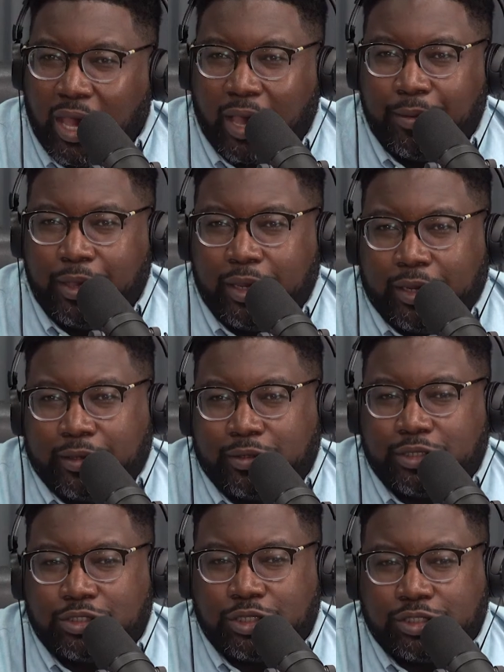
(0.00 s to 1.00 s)
I mean,
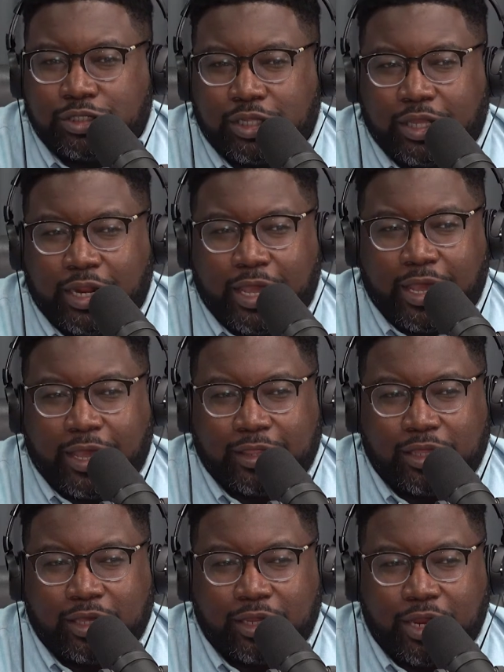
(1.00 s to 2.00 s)
it's just, and I
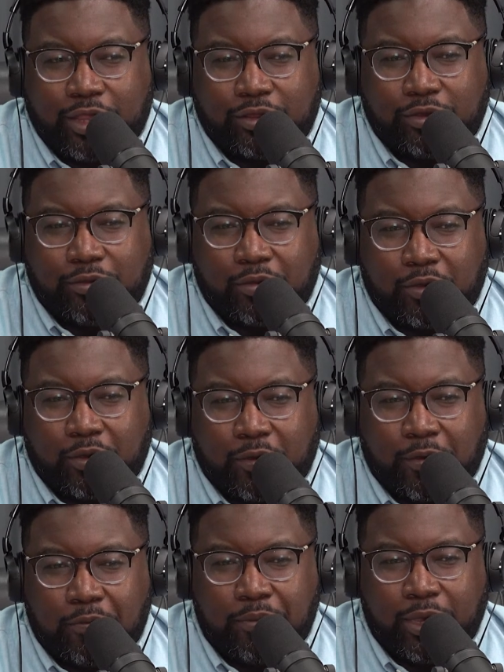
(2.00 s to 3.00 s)
think another
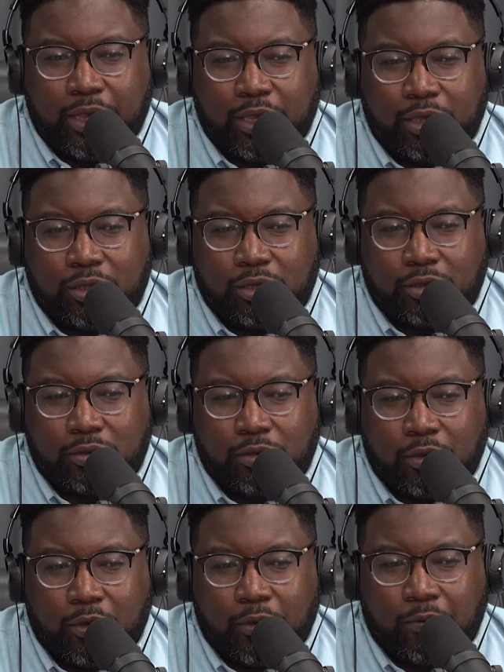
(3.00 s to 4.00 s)
big
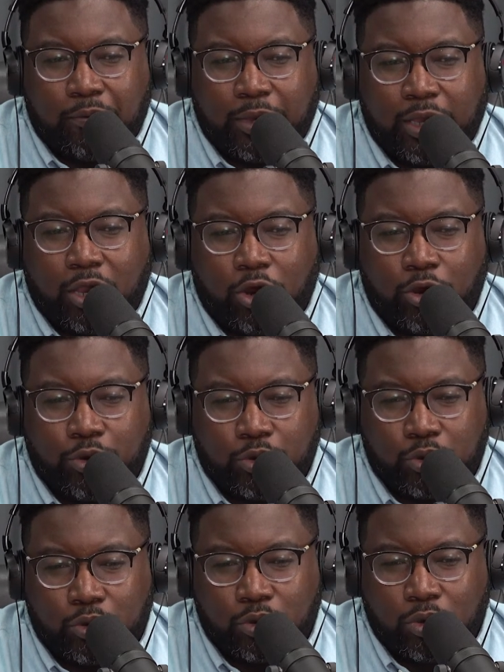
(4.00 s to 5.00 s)

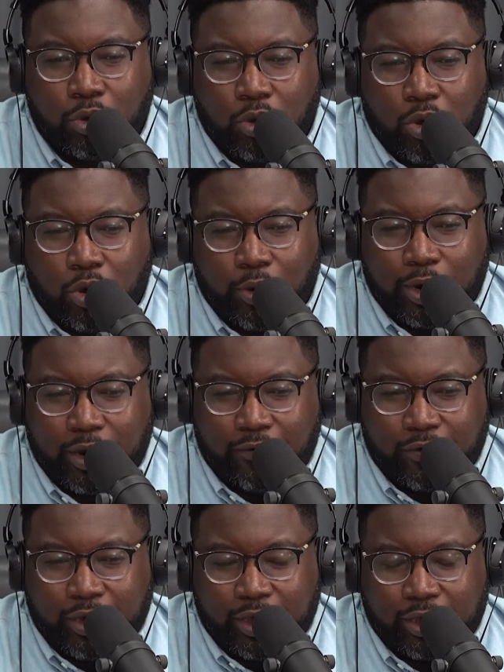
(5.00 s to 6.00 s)
hurdle or
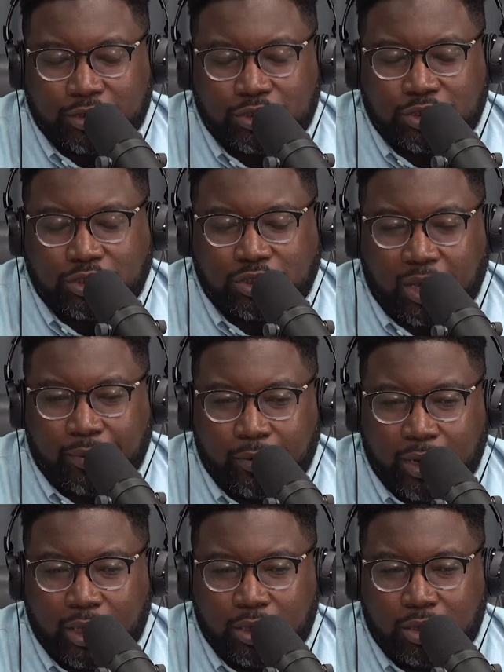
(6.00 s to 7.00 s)
whatever is just
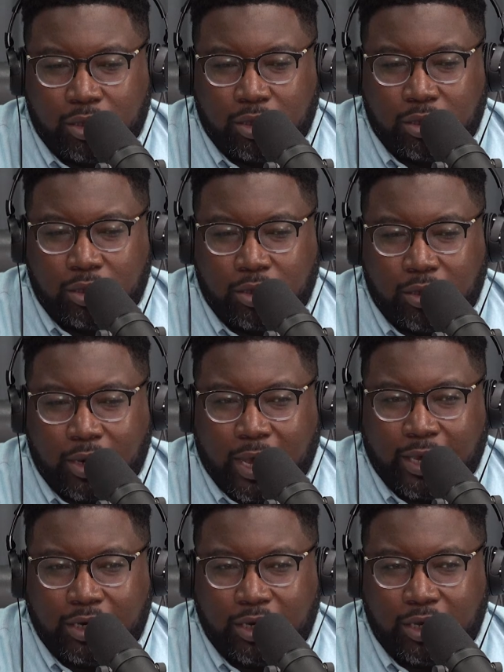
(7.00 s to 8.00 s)
separating
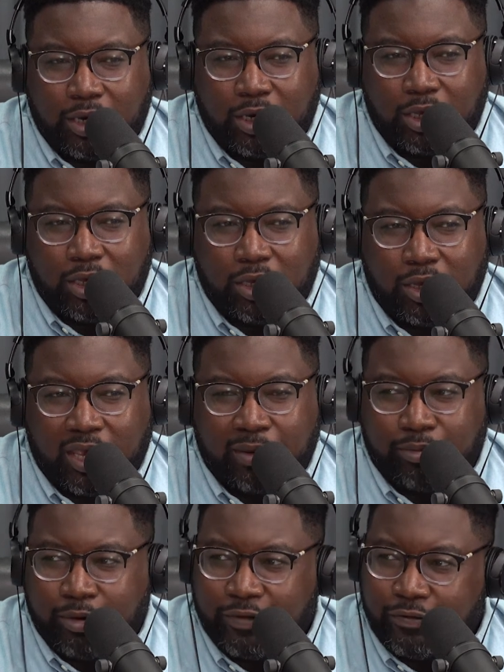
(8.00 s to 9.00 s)
identity and
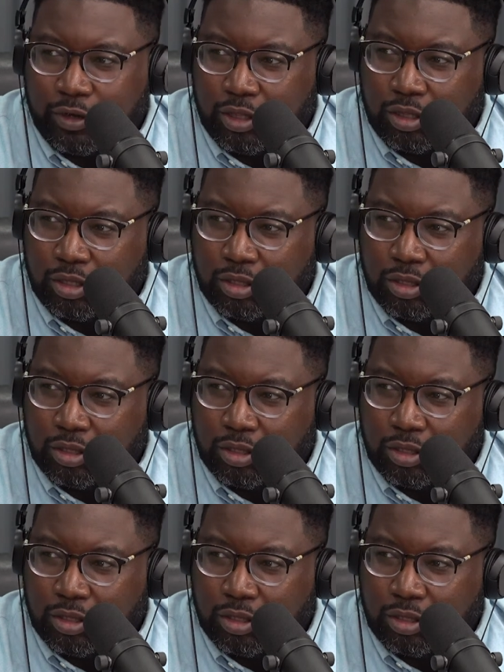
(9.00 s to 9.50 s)
preference.